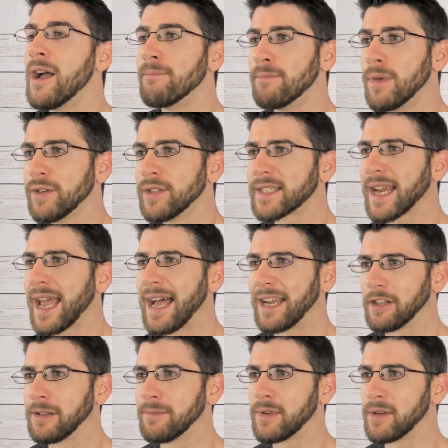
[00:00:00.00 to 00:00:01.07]
Most
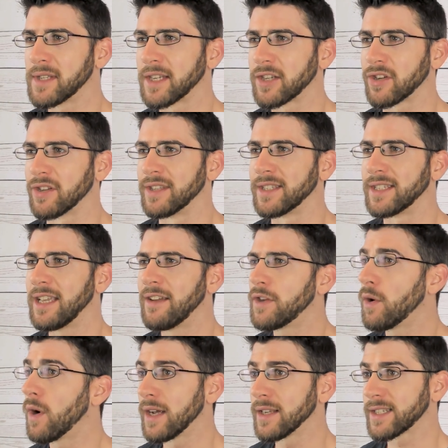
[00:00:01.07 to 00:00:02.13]
adult musicians, if
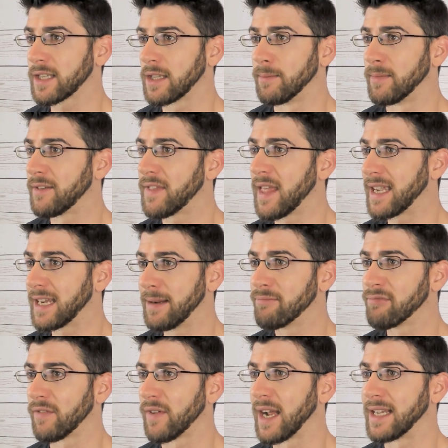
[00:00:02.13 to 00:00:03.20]
you ask them if they can
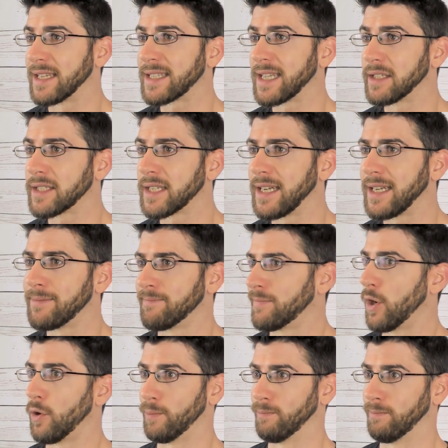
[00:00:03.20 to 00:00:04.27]
improvise, they'll say,
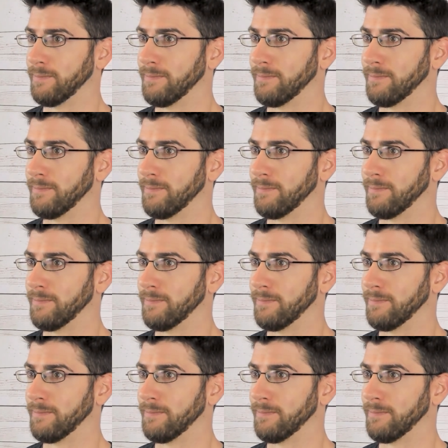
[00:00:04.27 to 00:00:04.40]
nope,